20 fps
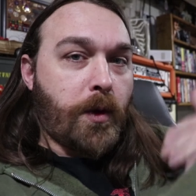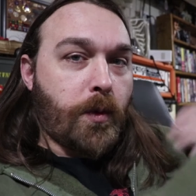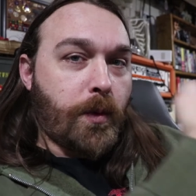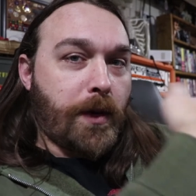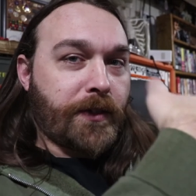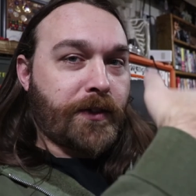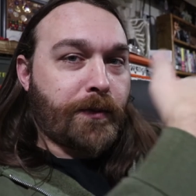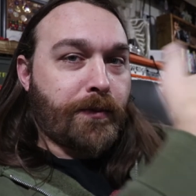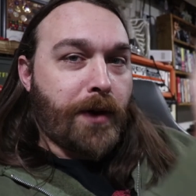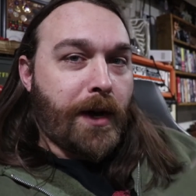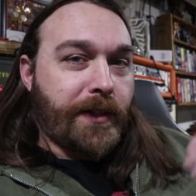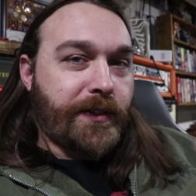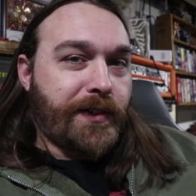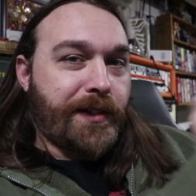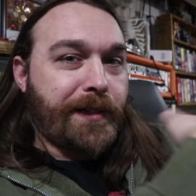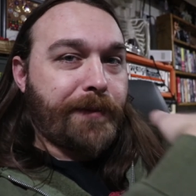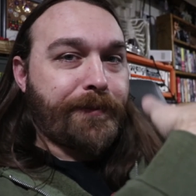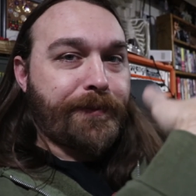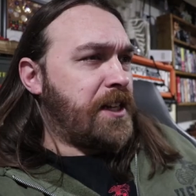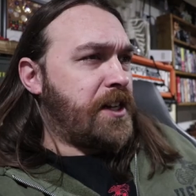
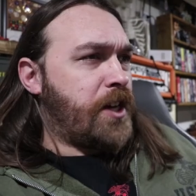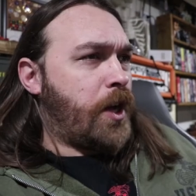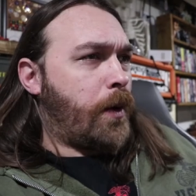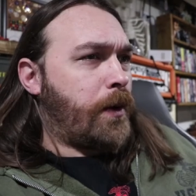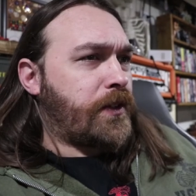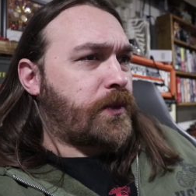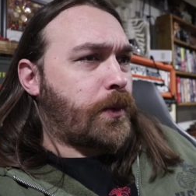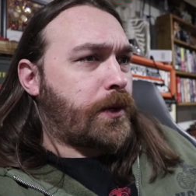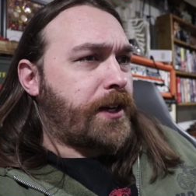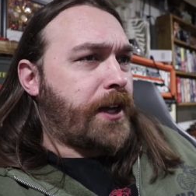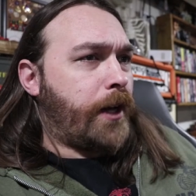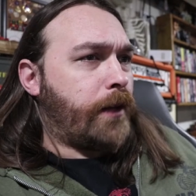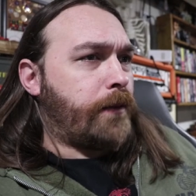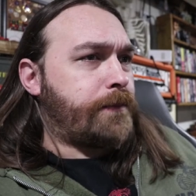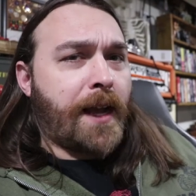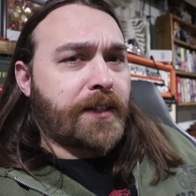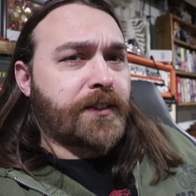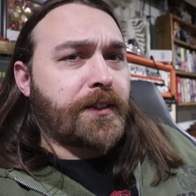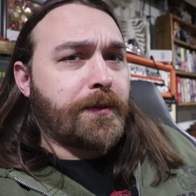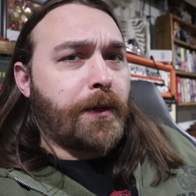reciprocity. Didn't always work out.
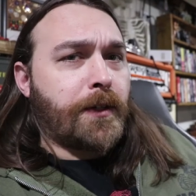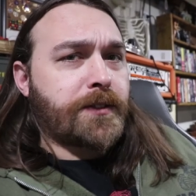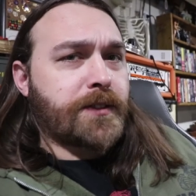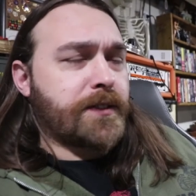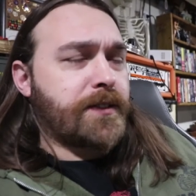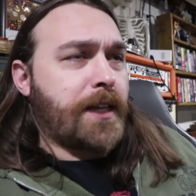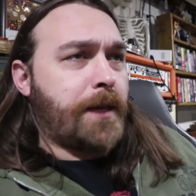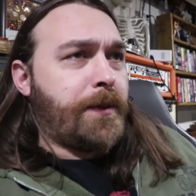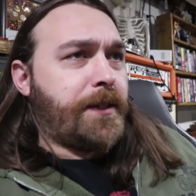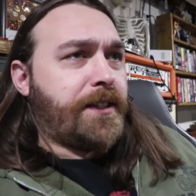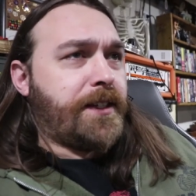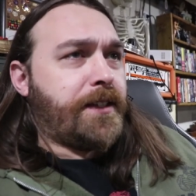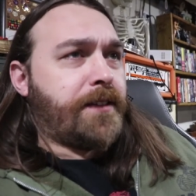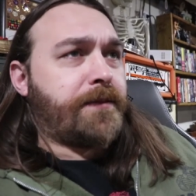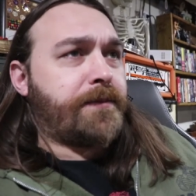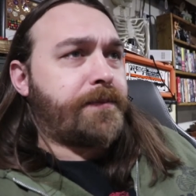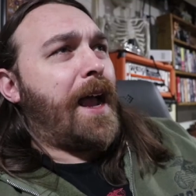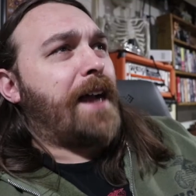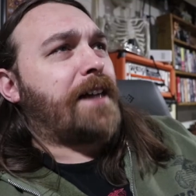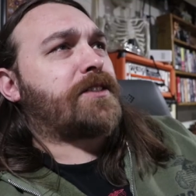Actually, most of the time it
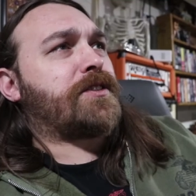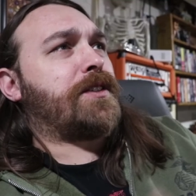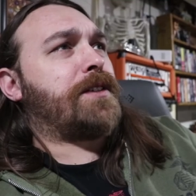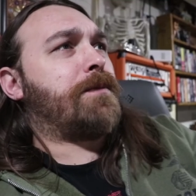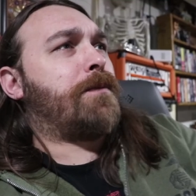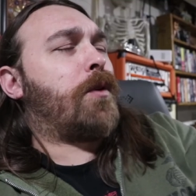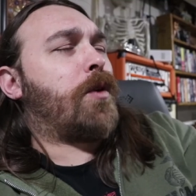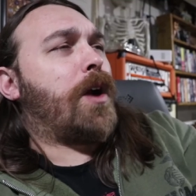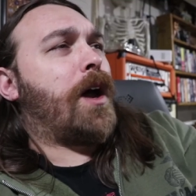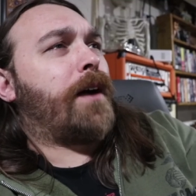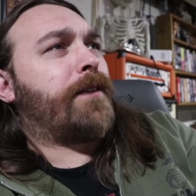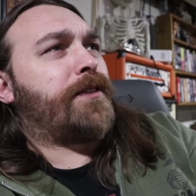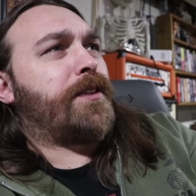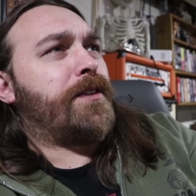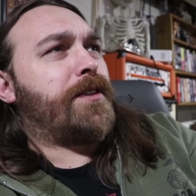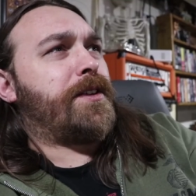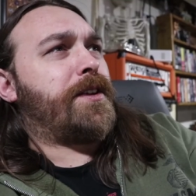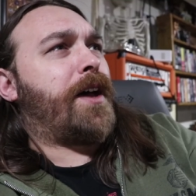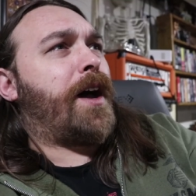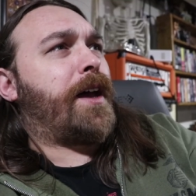didn't. Actually, more often
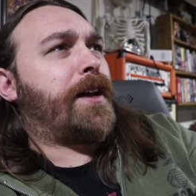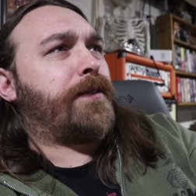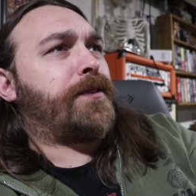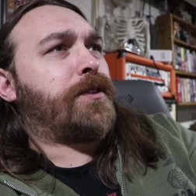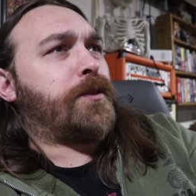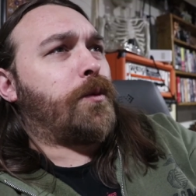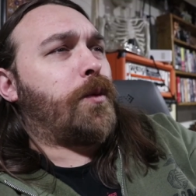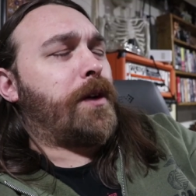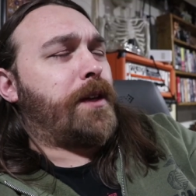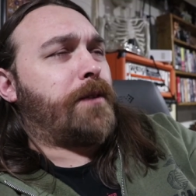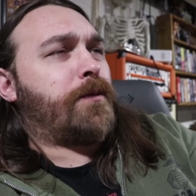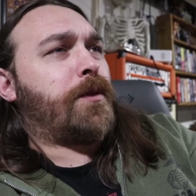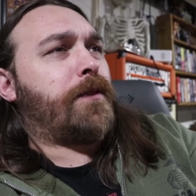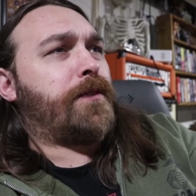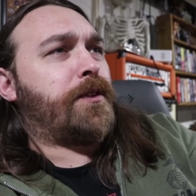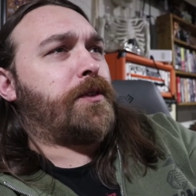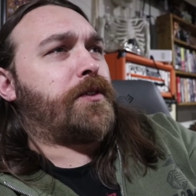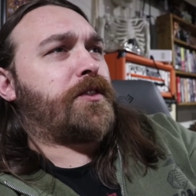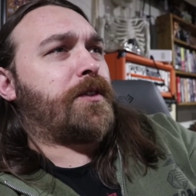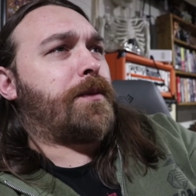than not, if you went and
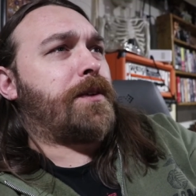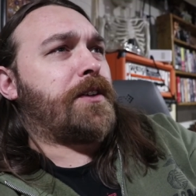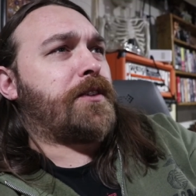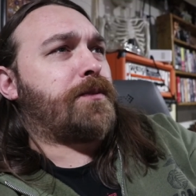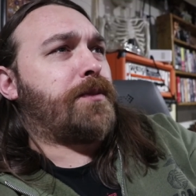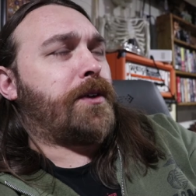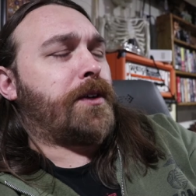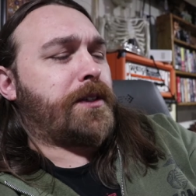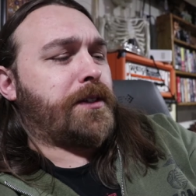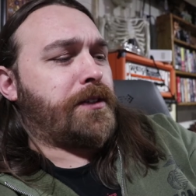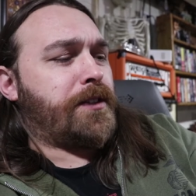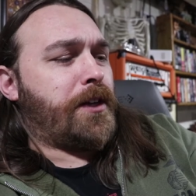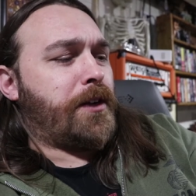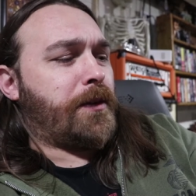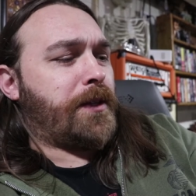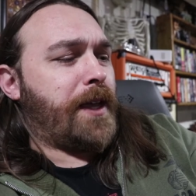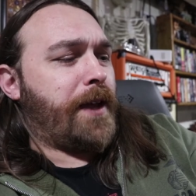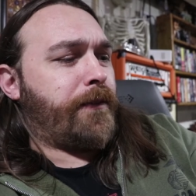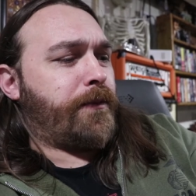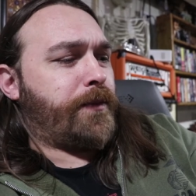reviewed somebody's book and, you know,
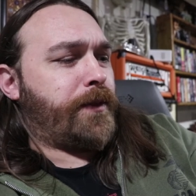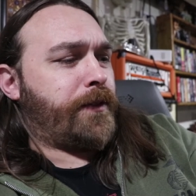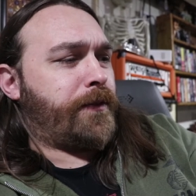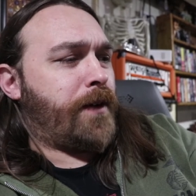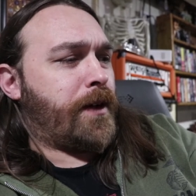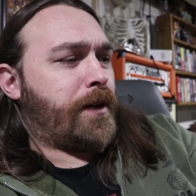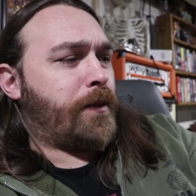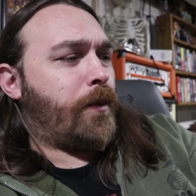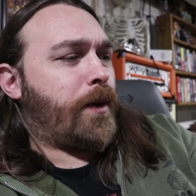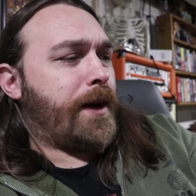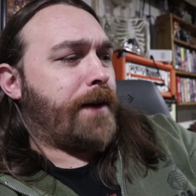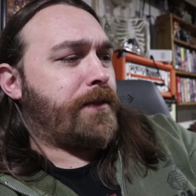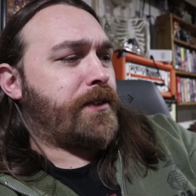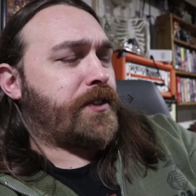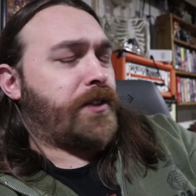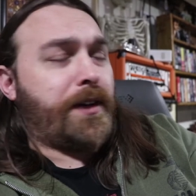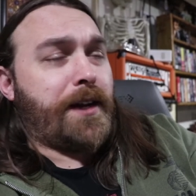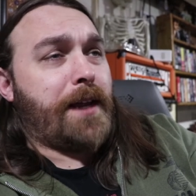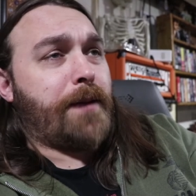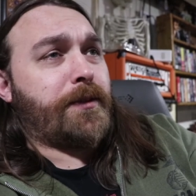gave them the fucking whatever's
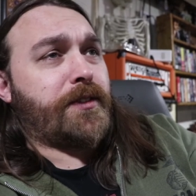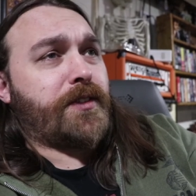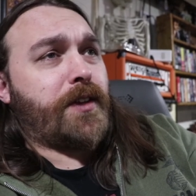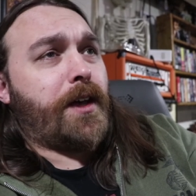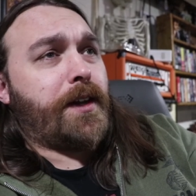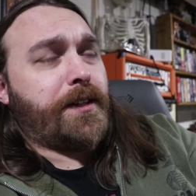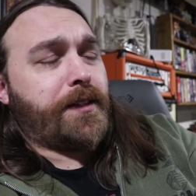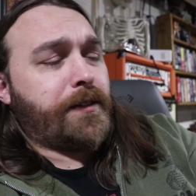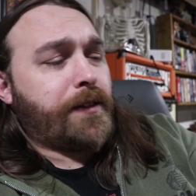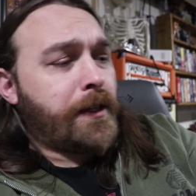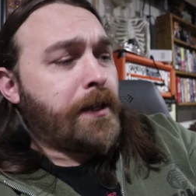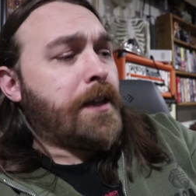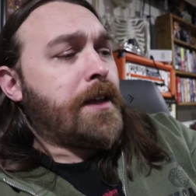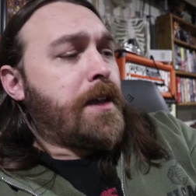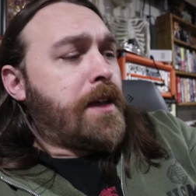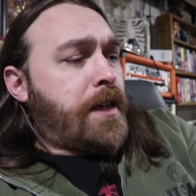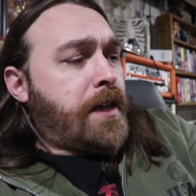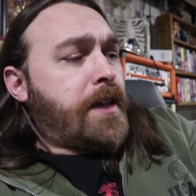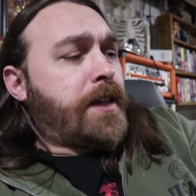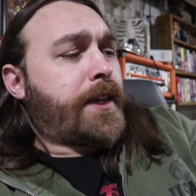on Amazon and
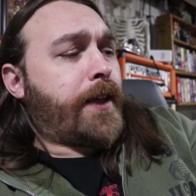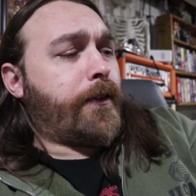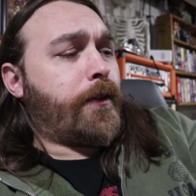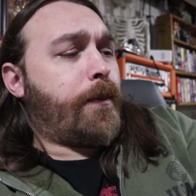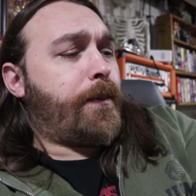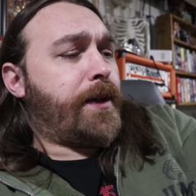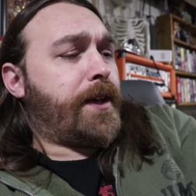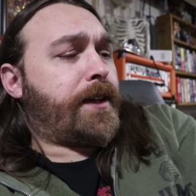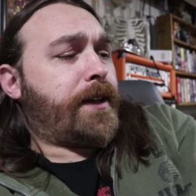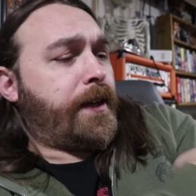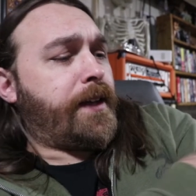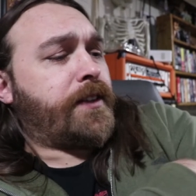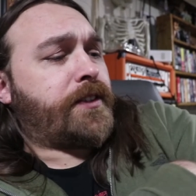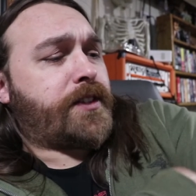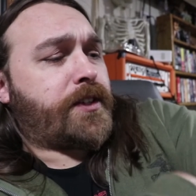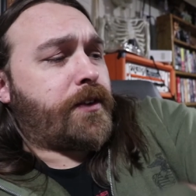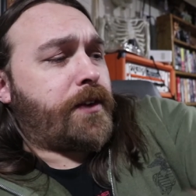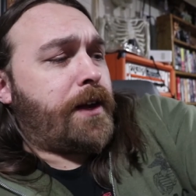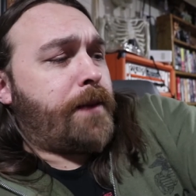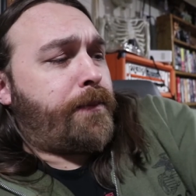gave a big
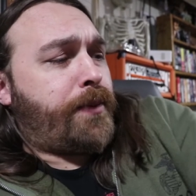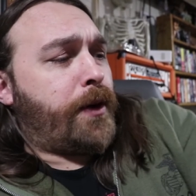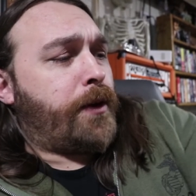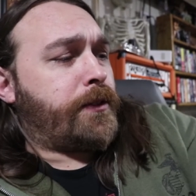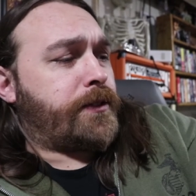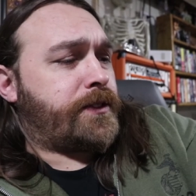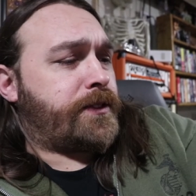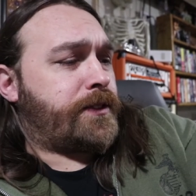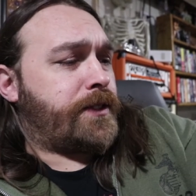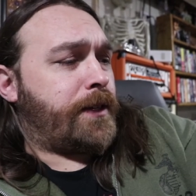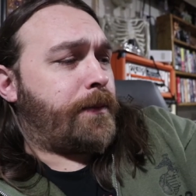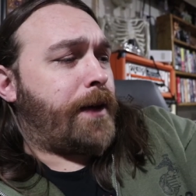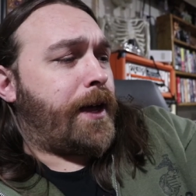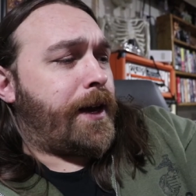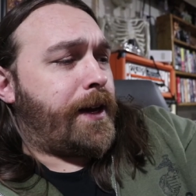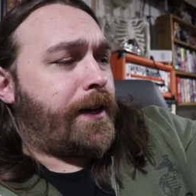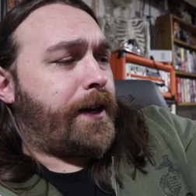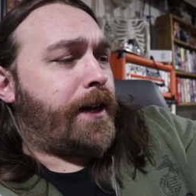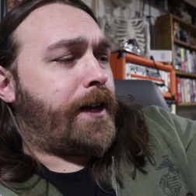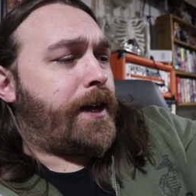Instagram post
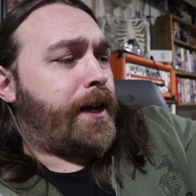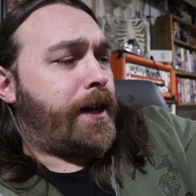about it,